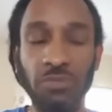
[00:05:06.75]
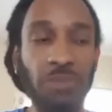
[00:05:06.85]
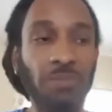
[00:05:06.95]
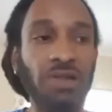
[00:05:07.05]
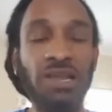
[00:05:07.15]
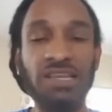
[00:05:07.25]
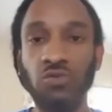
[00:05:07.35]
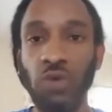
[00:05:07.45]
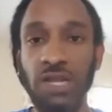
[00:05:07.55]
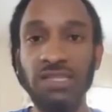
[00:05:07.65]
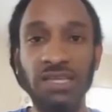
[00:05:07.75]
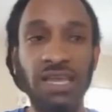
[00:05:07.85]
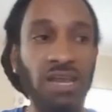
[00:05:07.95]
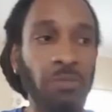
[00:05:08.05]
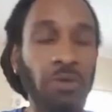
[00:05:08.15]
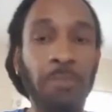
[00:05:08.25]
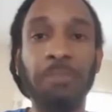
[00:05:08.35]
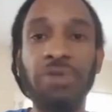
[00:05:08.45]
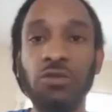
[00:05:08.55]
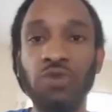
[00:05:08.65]
People are less willing to get up
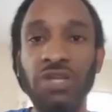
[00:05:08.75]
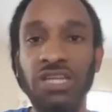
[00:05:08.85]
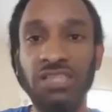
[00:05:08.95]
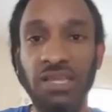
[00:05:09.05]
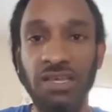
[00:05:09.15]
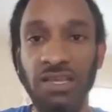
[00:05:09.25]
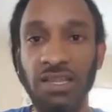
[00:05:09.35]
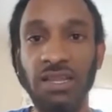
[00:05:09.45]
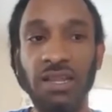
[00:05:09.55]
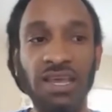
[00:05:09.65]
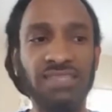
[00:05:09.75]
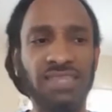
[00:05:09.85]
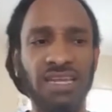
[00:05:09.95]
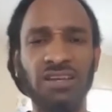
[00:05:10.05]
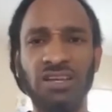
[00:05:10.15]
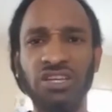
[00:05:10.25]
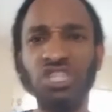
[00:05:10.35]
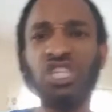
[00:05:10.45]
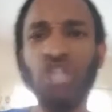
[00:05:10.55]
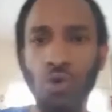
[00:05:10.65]
and build with each other instead of
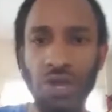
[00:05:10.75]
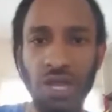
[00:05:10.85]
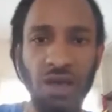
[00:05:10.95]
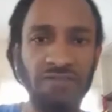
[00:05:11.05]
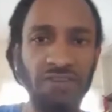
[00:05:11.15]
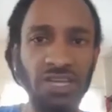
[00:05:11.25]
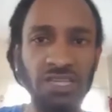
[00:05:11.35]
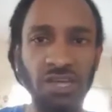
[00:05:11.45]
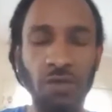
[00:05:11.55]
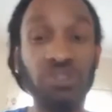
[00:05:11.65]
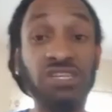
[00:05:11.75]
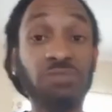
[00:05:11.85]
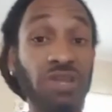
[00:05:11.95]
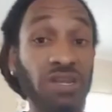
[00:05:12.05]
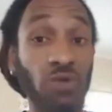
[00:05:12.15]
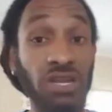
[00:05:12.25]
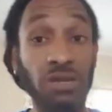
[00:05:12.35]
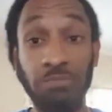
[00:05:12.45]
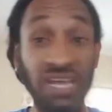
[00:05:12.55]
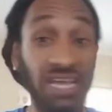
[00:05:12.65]
showing off on each other, which has been one of
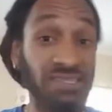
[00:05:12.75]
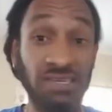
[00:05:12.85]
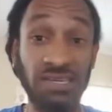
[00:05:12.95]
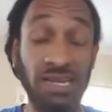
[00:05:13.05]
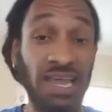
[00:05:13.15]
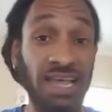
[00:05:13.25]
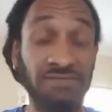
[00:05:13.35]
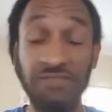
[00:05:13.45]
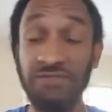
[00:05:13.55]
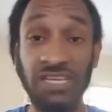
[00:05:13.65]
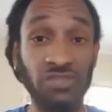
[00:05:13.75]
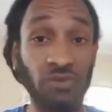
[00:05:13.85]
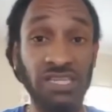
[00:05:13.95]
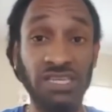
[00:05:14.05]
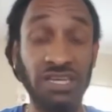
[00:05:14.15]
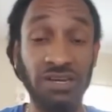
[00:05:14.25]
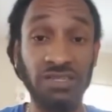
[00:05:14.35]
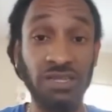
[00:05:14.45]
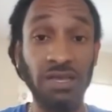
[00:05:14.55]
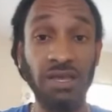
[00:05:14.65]
the biggest things in the last 15, 20 years.